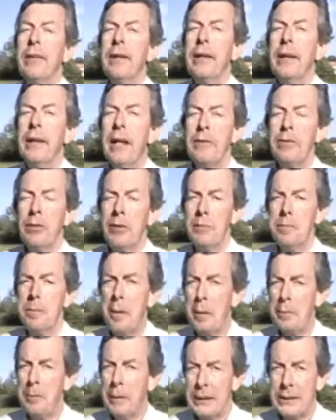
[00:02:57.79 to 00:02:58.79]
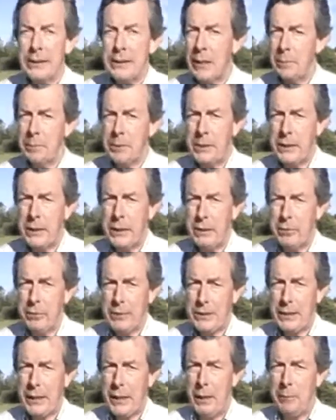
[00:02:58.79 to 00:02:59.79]
the level of public subsidy
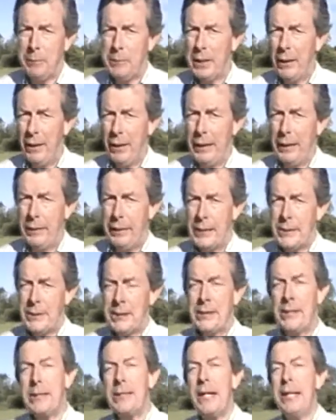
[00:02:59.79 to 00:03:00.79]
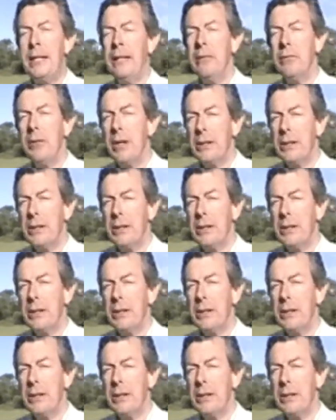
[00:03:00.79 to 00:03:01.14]
for schemes like this. And to take